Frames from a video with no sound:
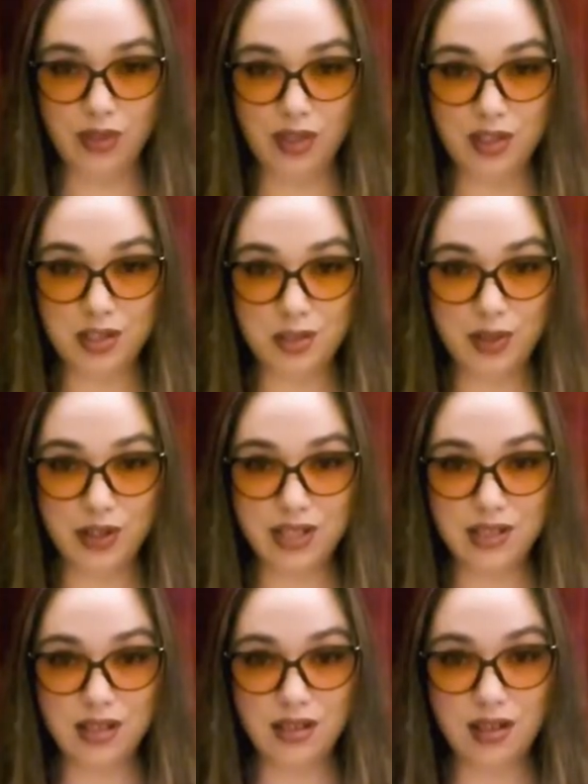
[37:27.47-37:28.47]
The spirit
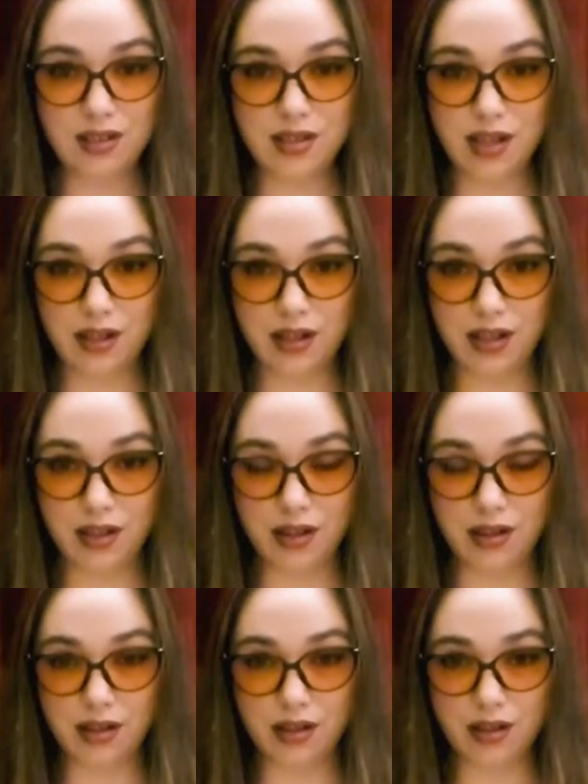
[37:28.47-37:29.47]
did not tarry
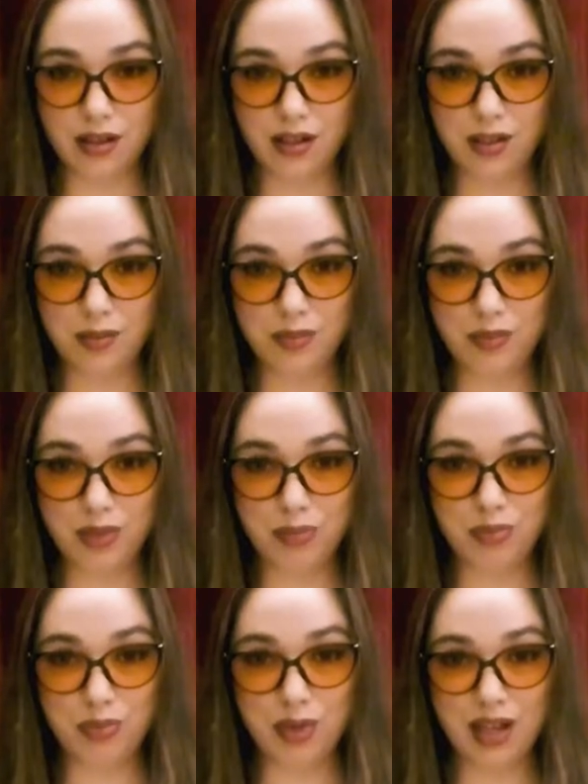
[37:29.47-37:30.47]
here, but
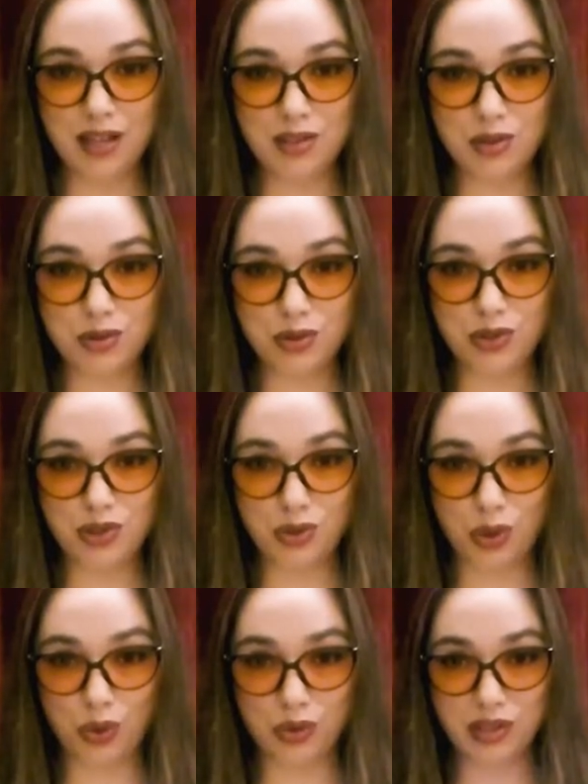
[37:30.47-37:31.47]
bade Scrooge to
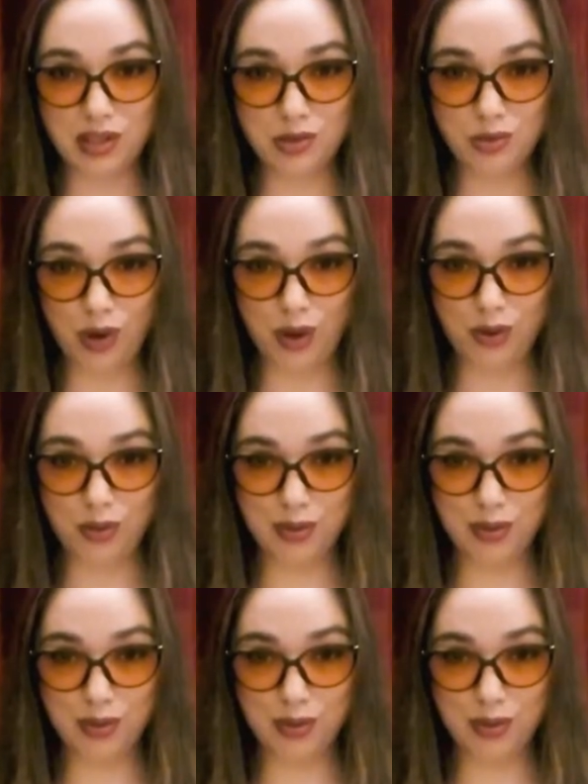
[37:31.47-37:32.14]
hold his robe,